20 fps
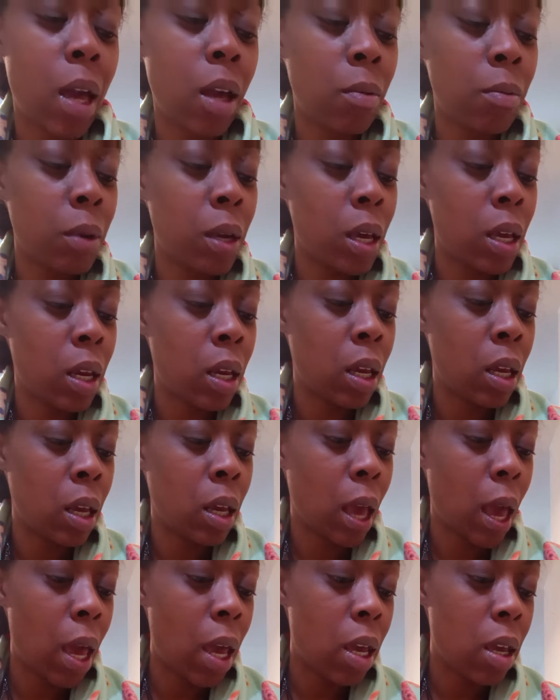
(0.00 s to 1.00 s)
I'm getting
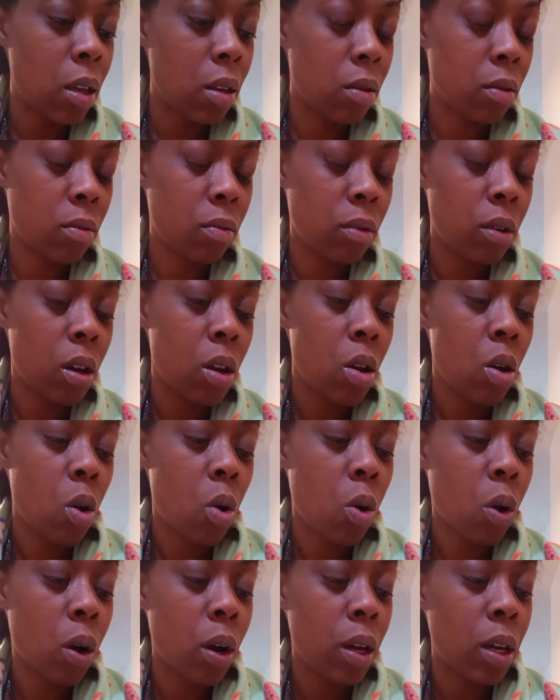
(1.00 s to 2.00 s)
eight
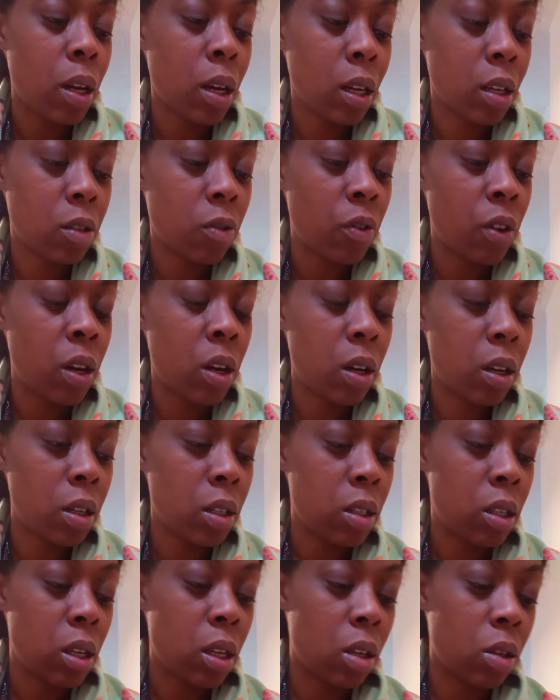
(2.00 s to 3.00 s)
or an infinity
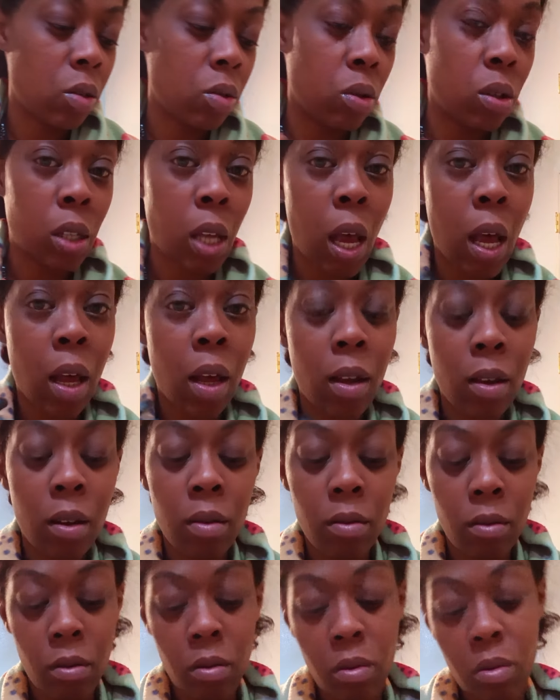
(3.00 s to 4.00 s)
signal sign
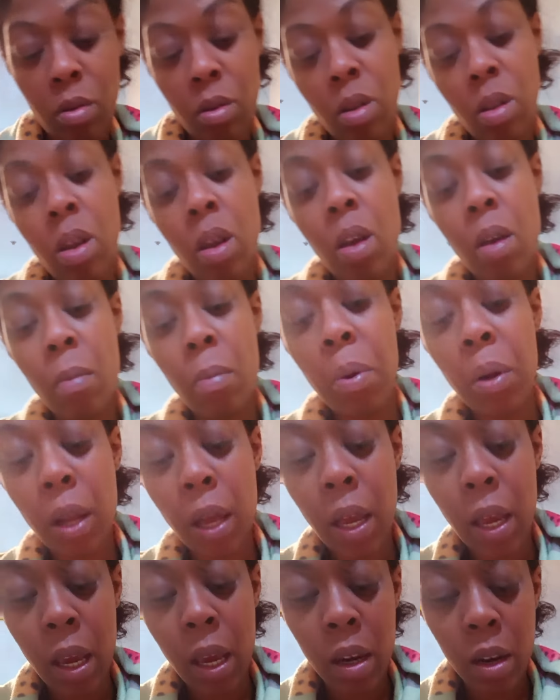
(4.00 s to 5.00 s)

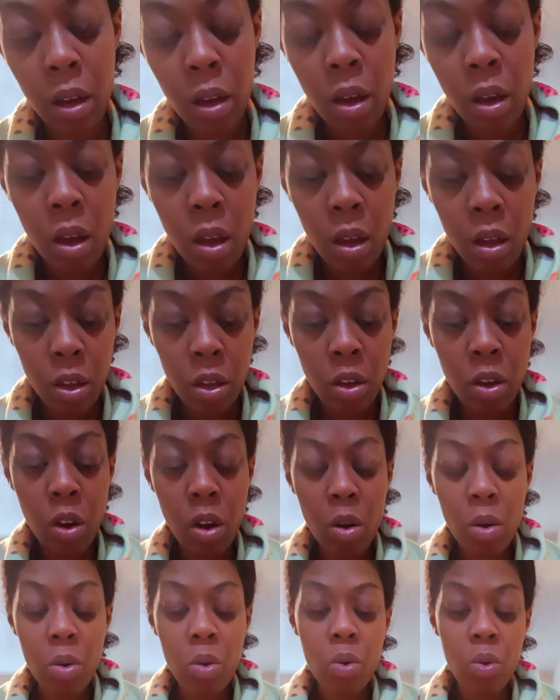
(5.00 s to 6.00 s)
plan. You